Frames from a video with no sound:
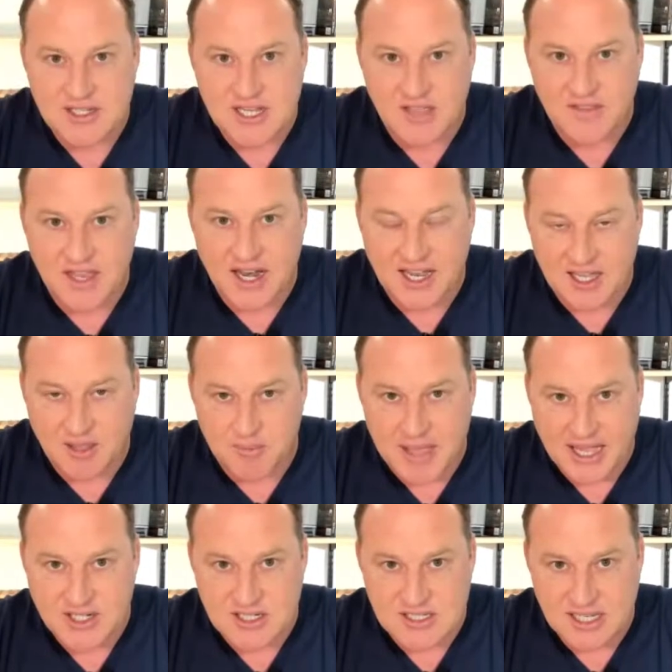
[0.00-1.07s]
and then I come
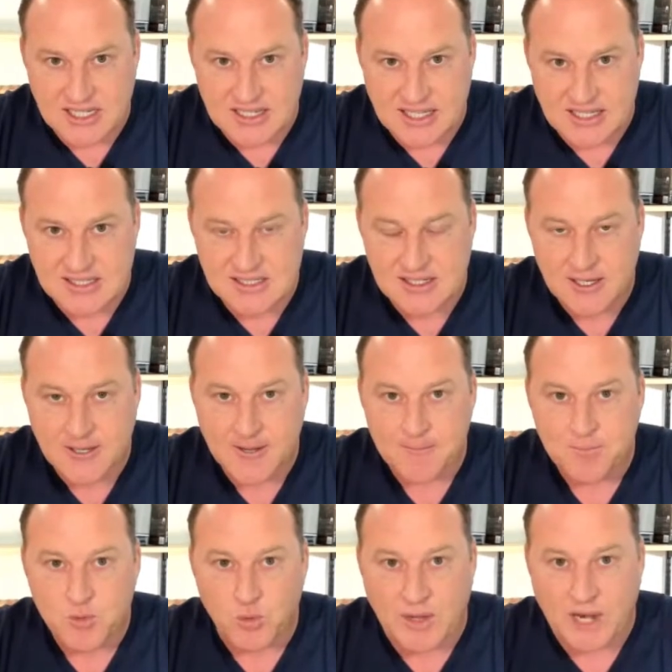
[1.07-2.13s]
back just like this.
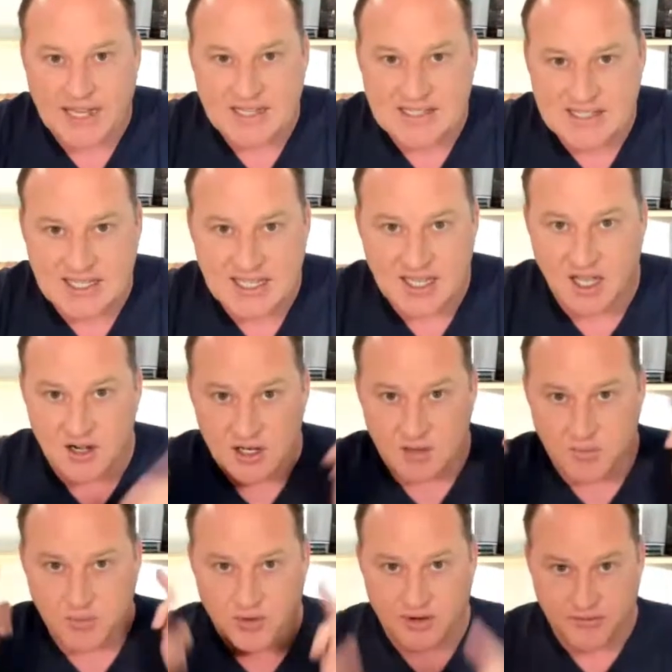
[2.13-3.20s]
When I see under
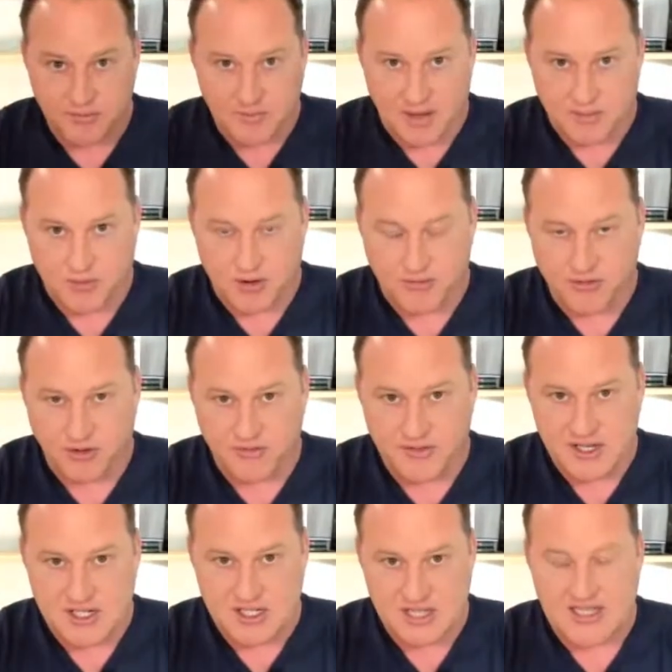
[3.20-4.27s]
my peripheral
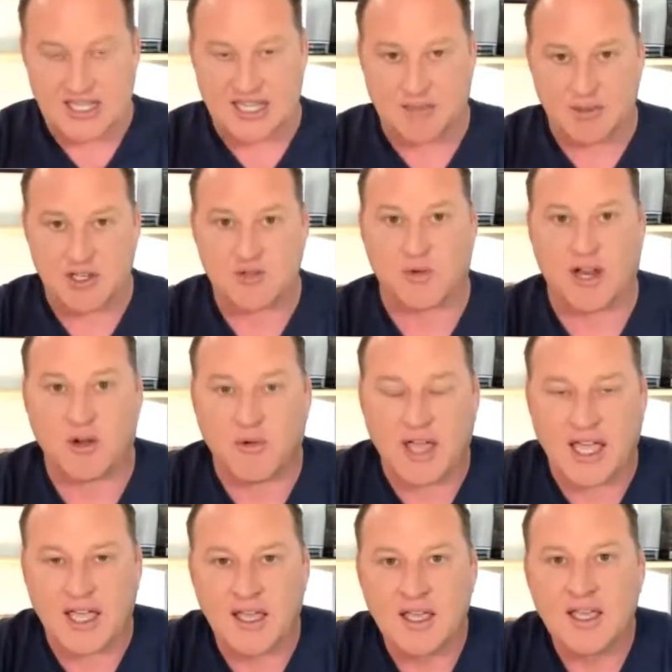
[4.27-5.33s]
vision that the image went
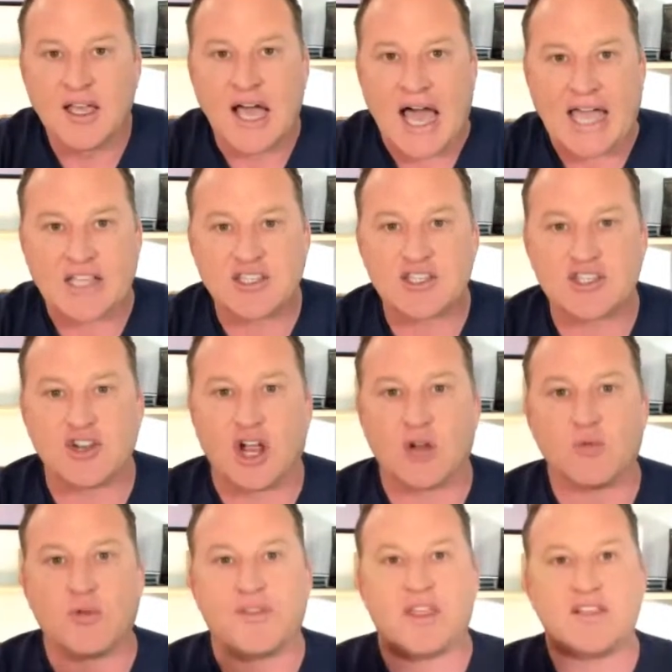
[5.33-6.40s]
away, I start
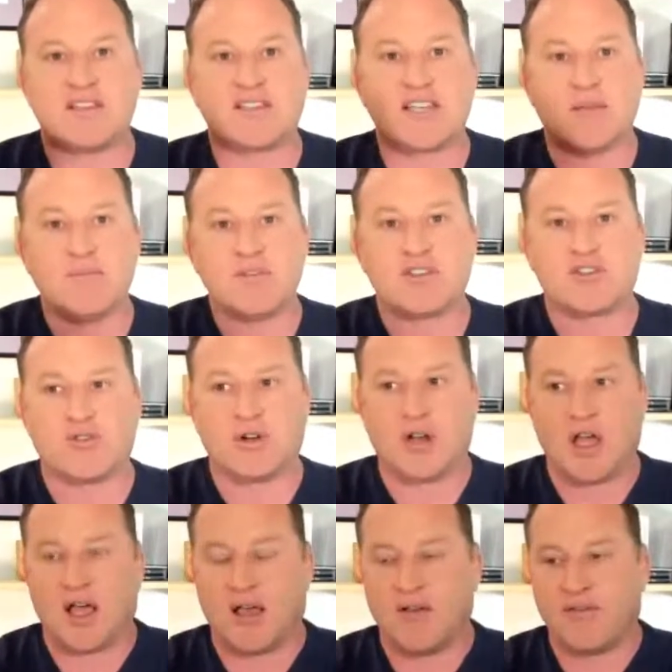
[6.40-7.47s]
with some sort
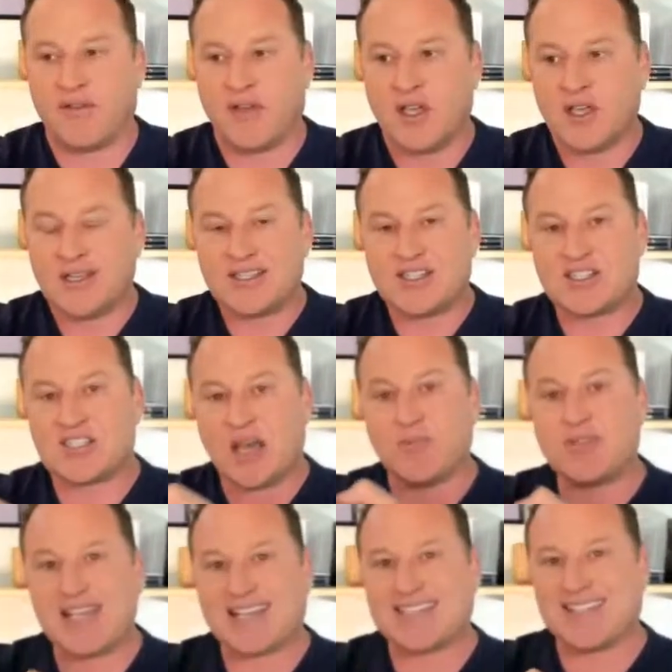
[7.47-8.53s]
of
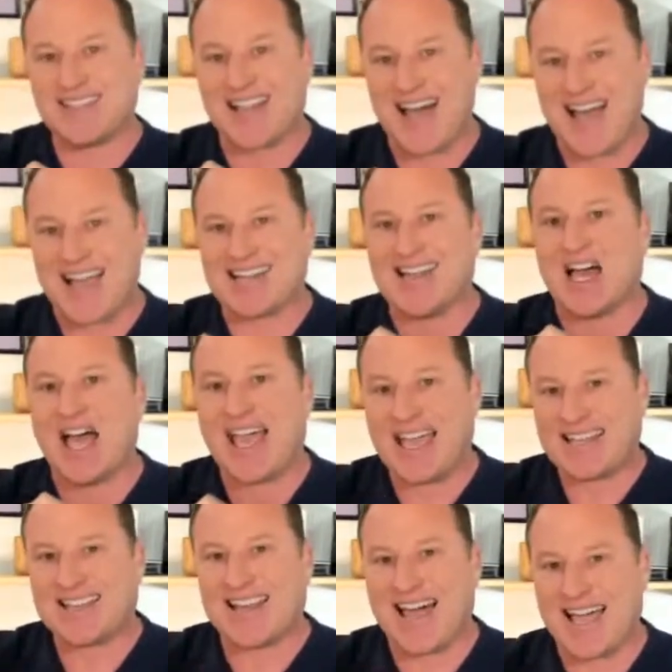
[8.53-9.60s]
subject line,
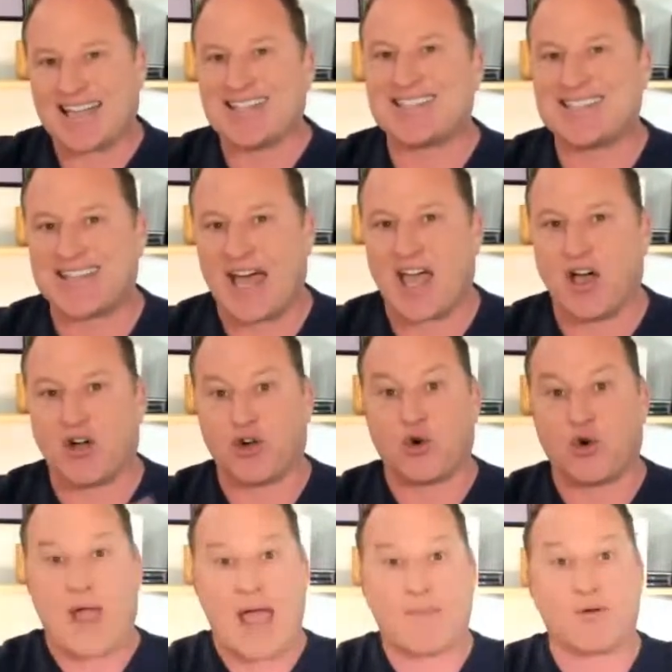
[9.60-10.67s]
headline style
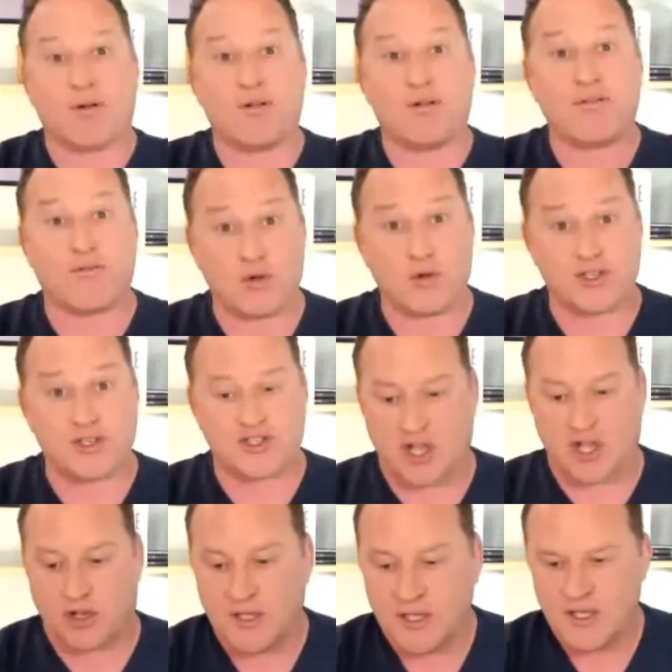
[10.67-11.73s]
grabber for the
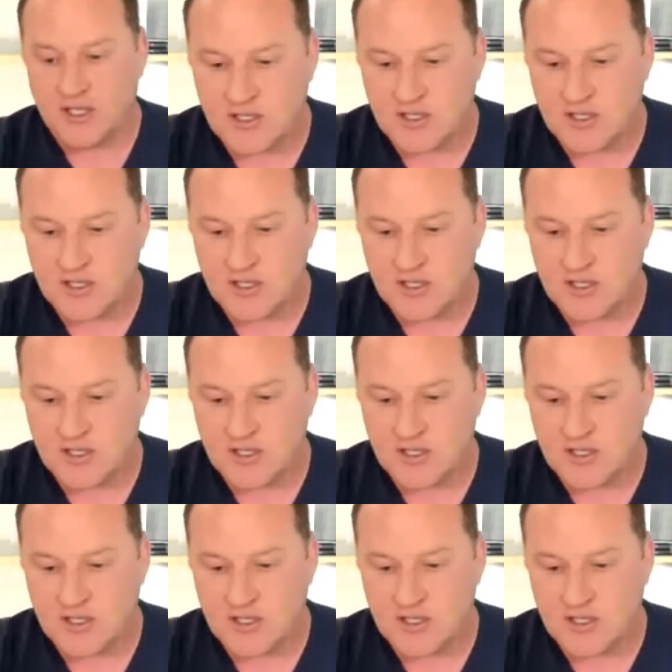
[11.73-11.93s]
show. So